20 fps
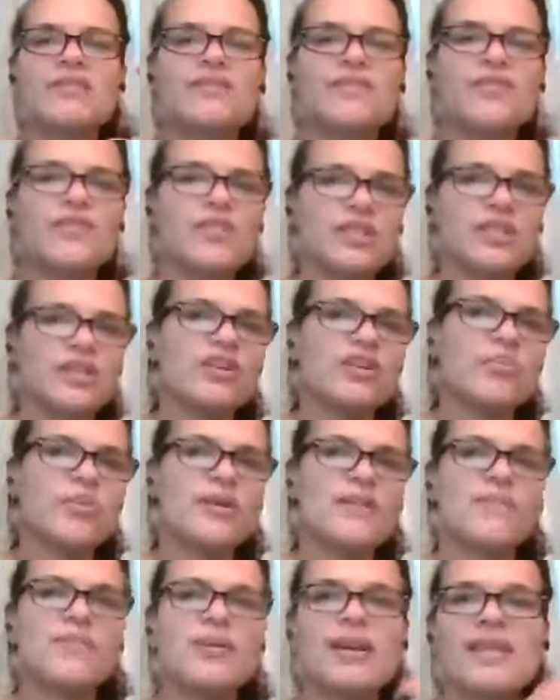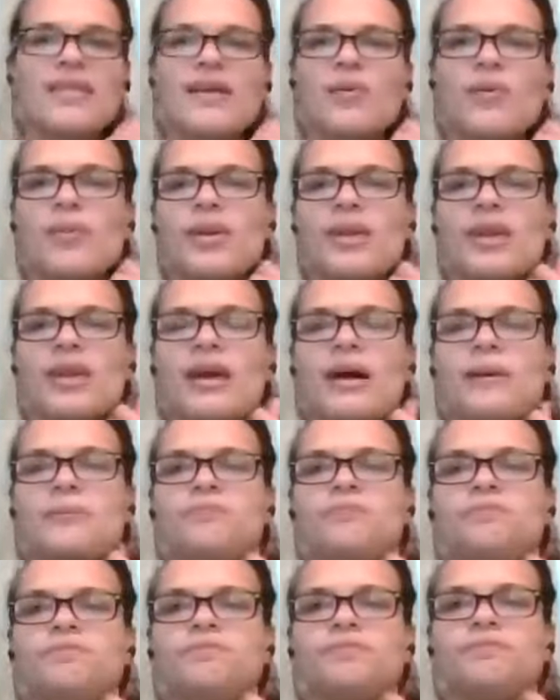for the little bit of money that we
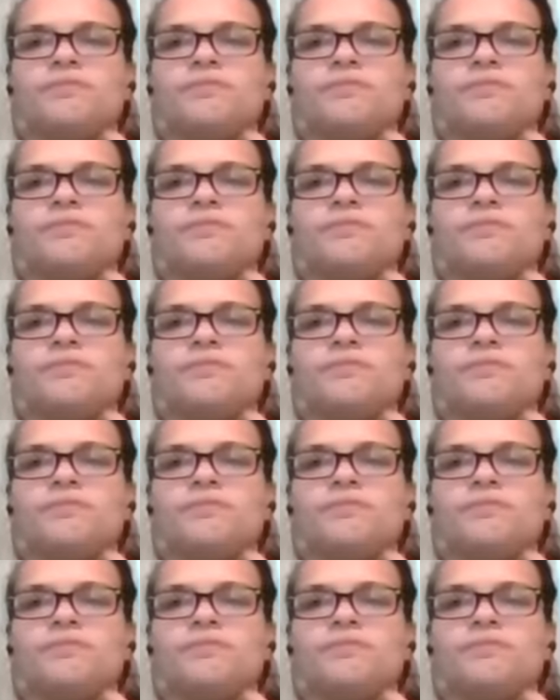um,